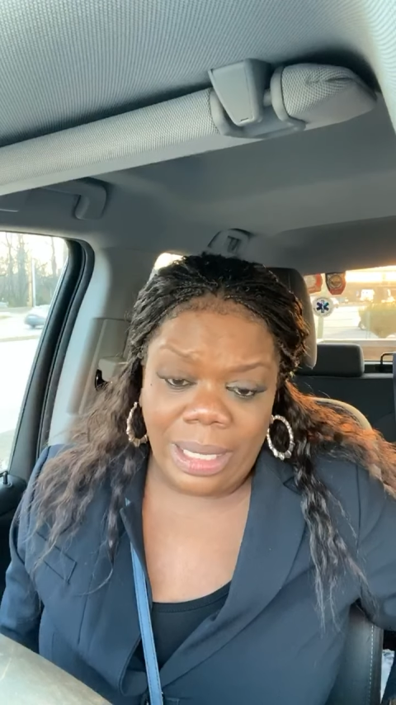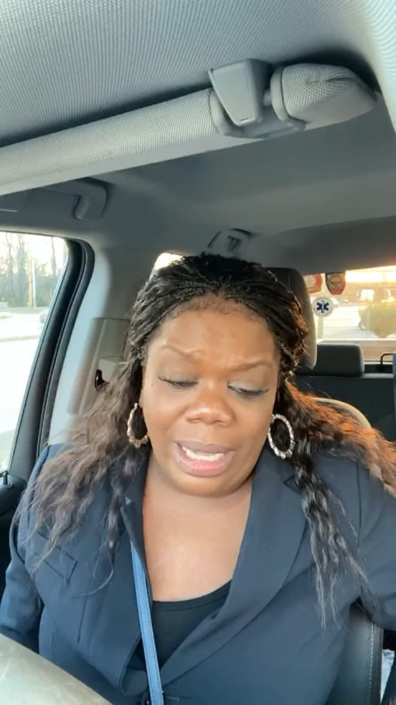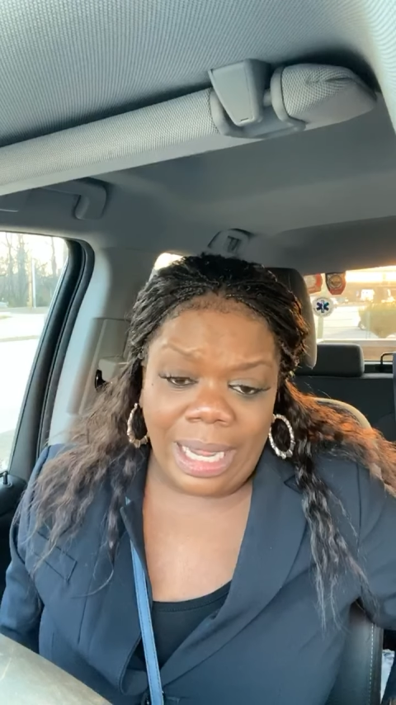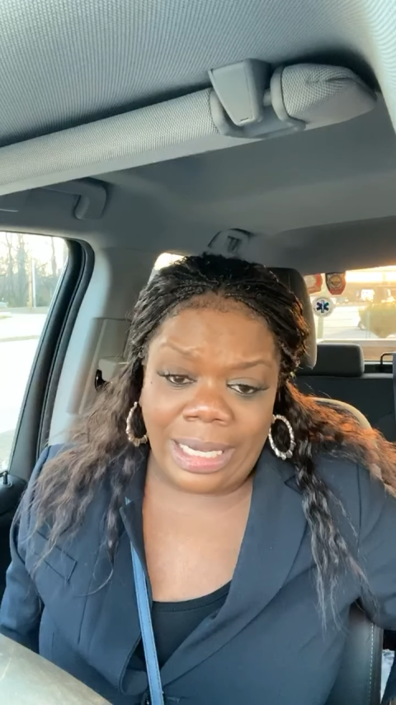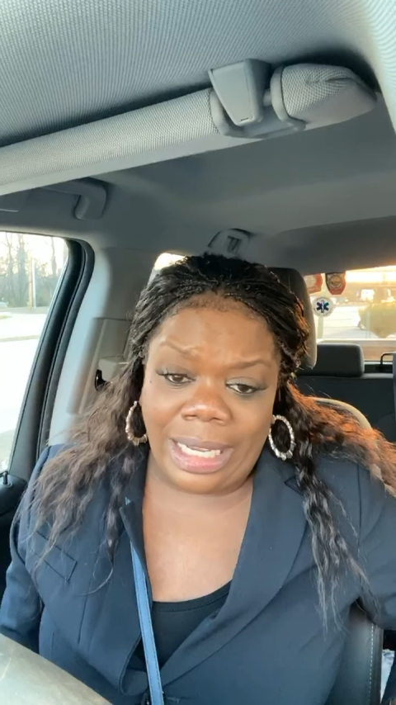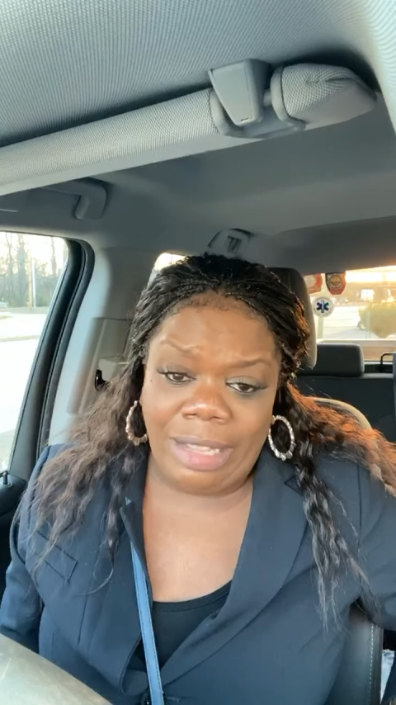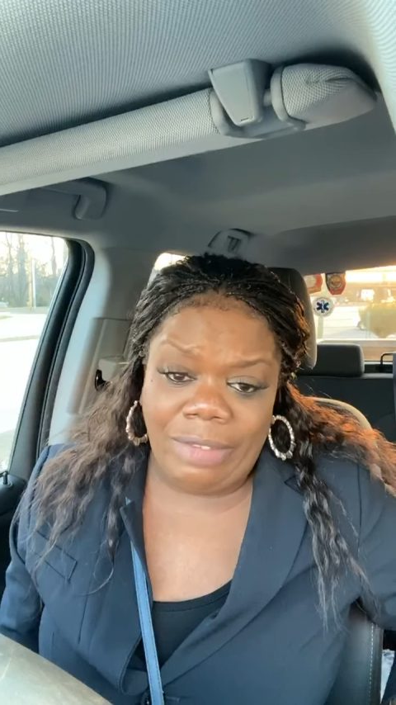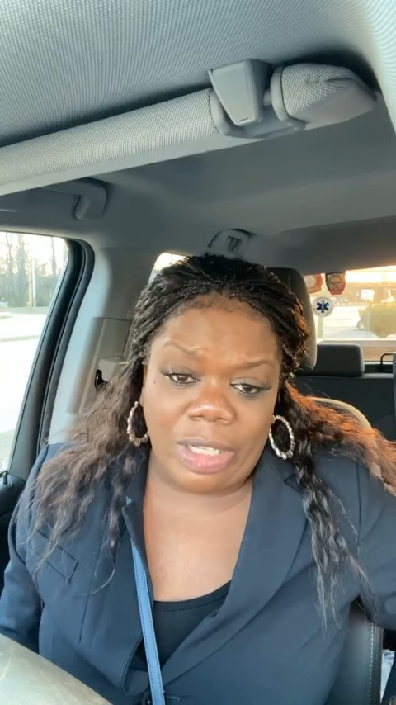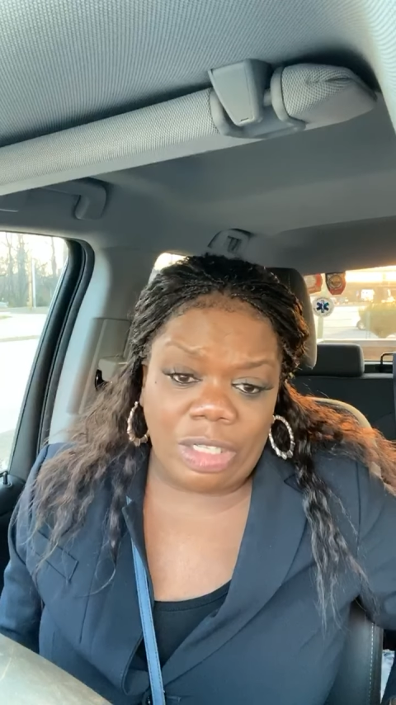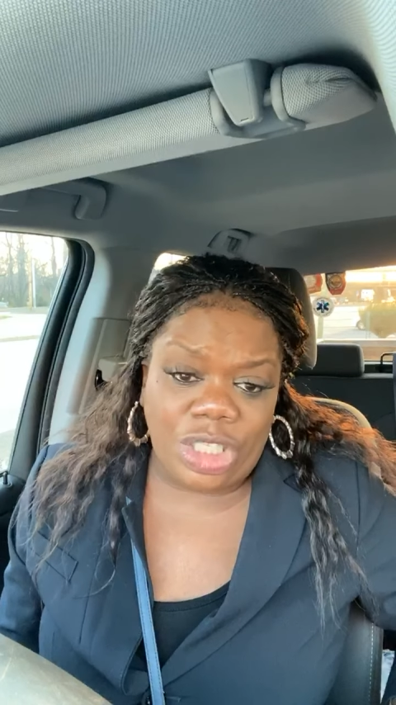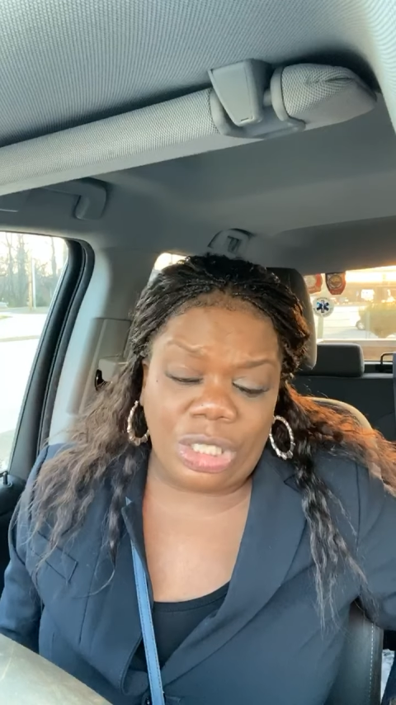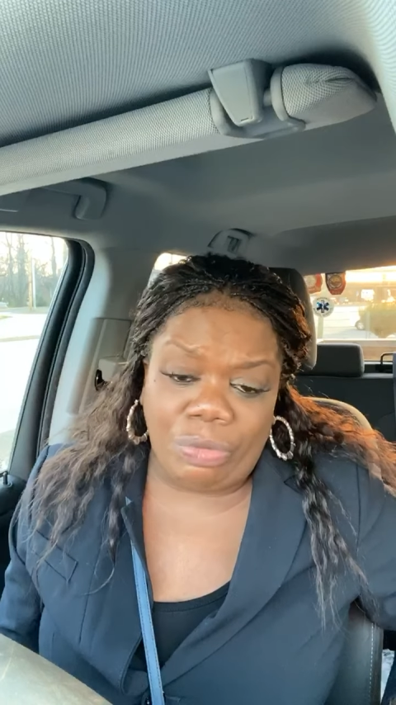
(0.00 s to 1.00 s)
and even
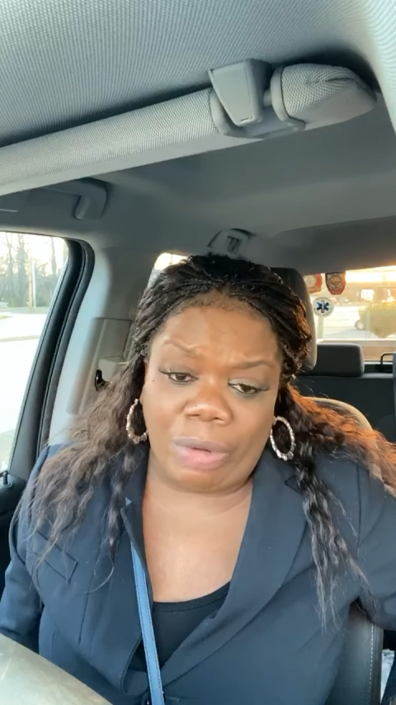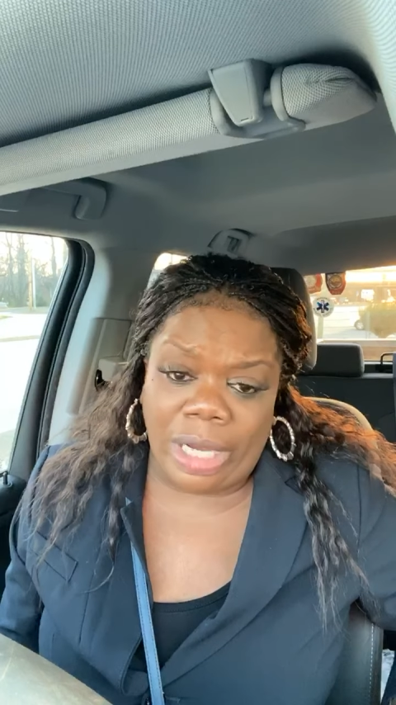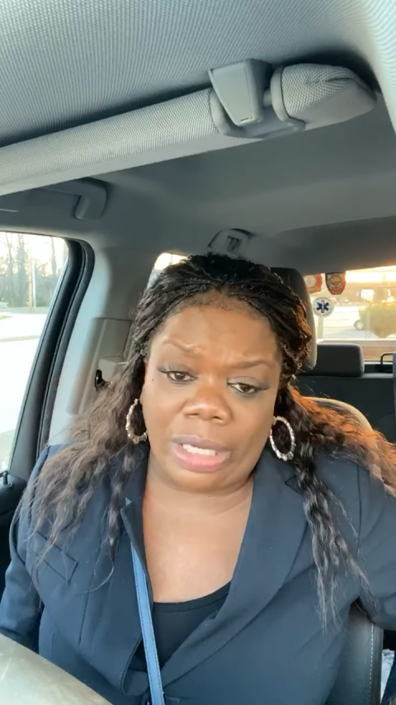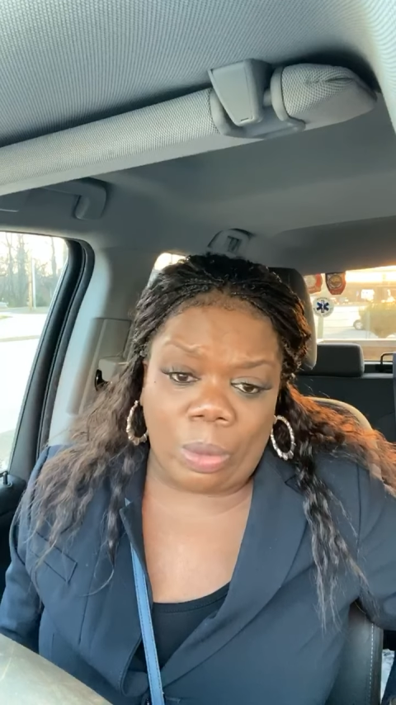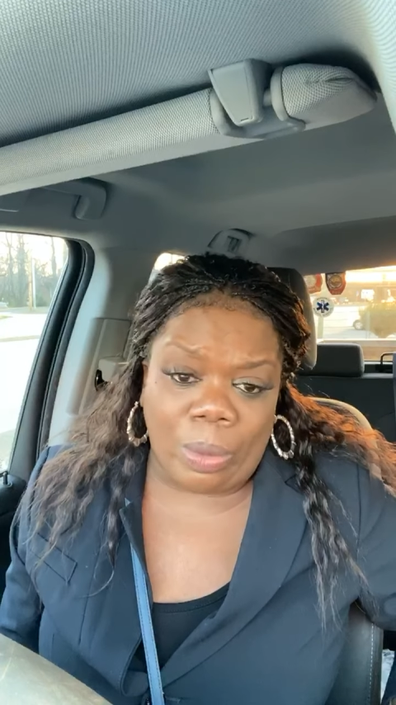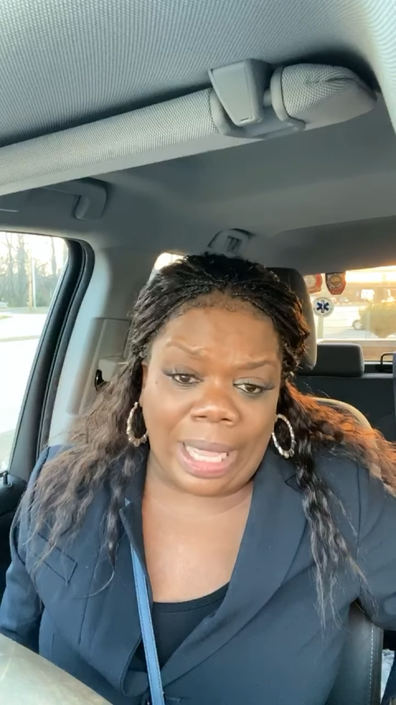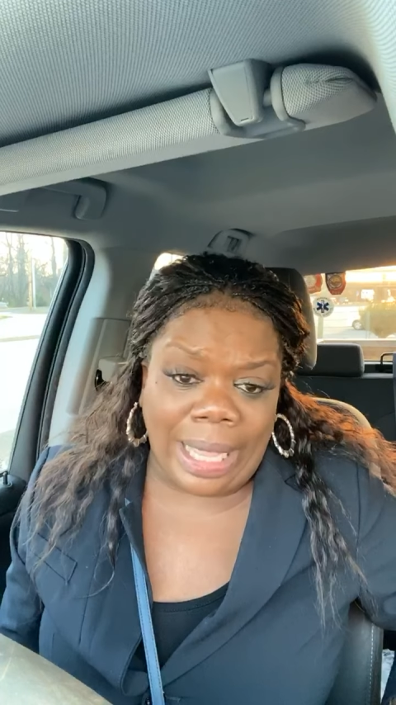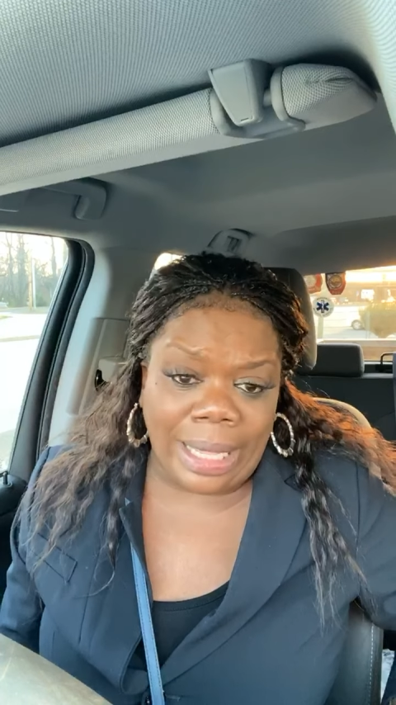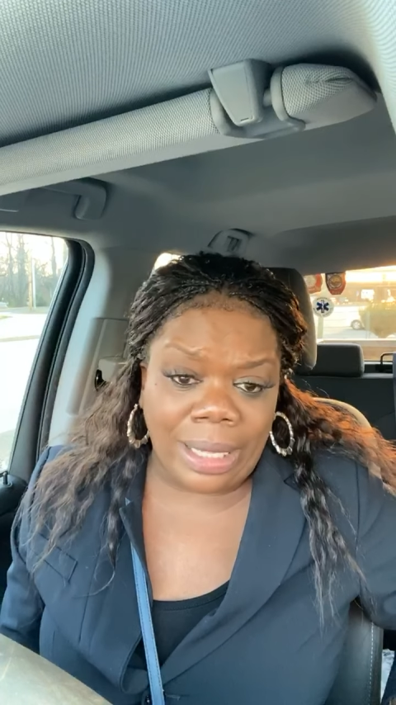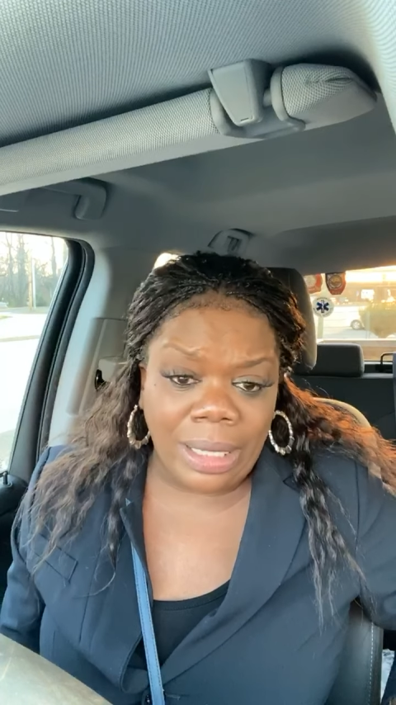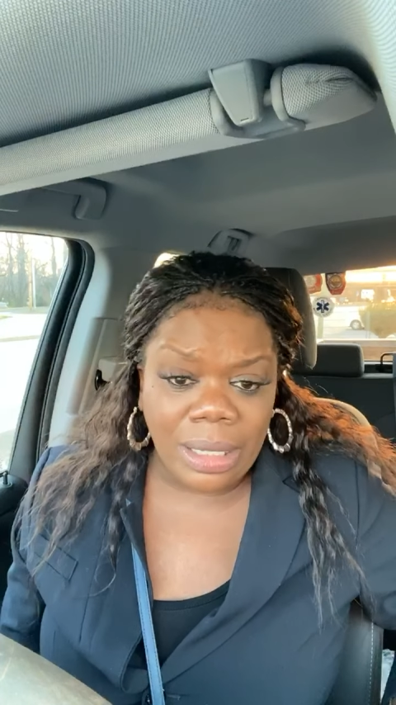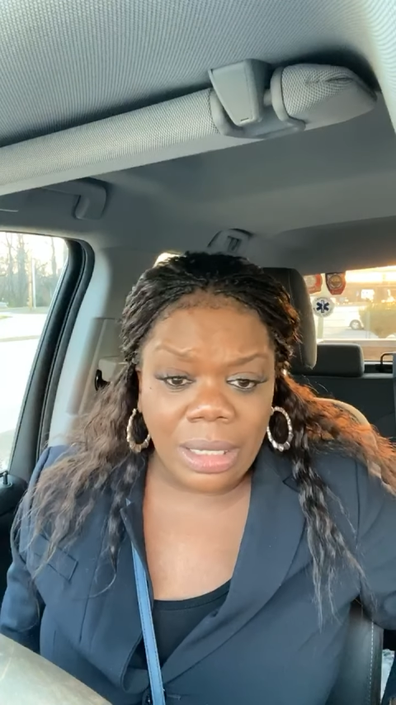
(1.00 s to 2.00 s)
if she ran away,